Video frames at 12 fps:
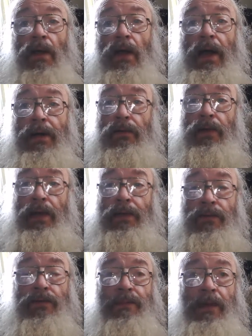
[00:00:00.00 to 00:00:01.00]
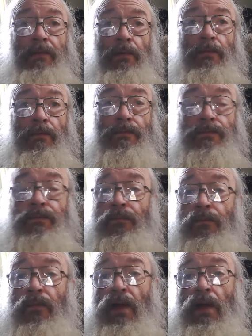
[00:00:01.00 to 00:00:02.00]
I don't like those people.
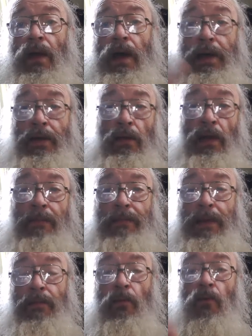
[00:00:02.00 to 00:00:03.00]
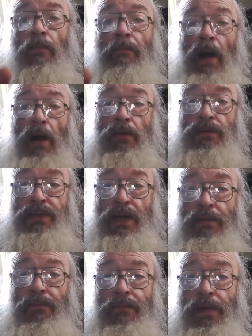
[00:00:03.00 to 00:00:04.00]
I don't like people who borrow
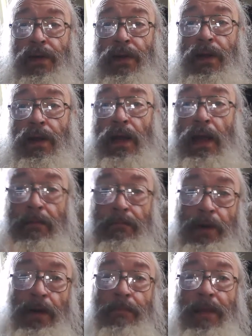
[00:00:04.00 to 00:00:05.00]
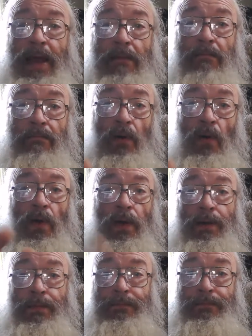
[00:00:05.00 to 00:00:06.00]
stuff and bring it back
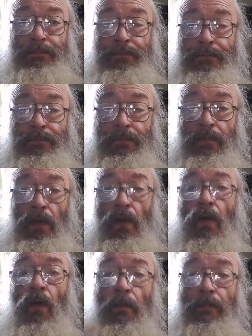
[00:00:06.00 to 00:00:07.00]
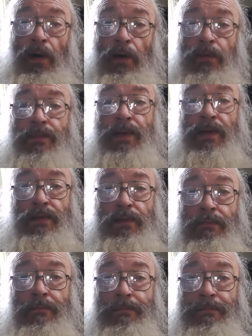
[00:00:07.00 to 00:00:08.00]
broken or parts
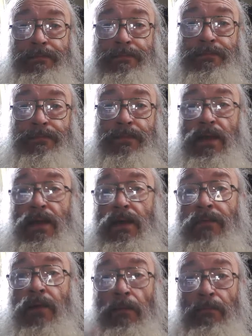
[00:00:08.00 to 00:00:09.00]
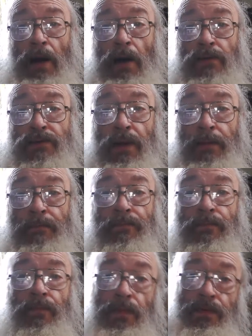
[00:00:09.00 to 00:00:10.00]
missing. If you're going to borrow
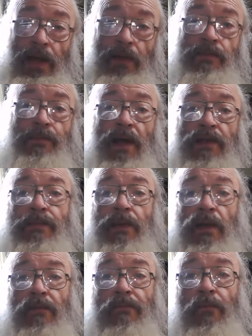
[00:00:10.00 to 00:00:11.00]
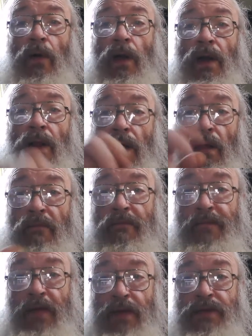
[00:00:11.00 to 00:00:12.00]
something, take responsibility for it,
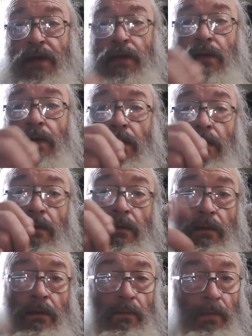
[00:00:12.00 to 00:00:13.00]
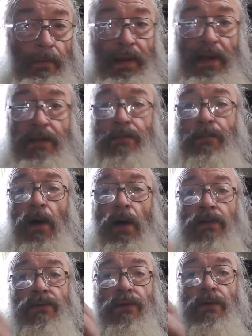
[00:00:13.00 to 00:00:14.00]
fix it, replace the
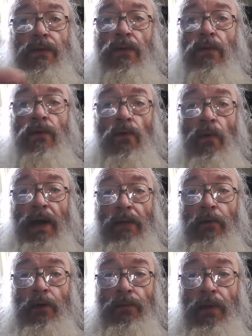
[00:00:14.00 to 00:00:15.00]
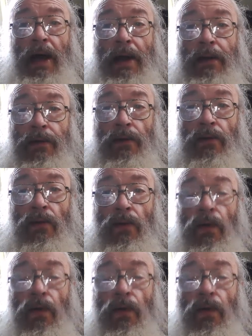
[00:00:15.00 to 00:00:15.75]
parts, do whatever you got to do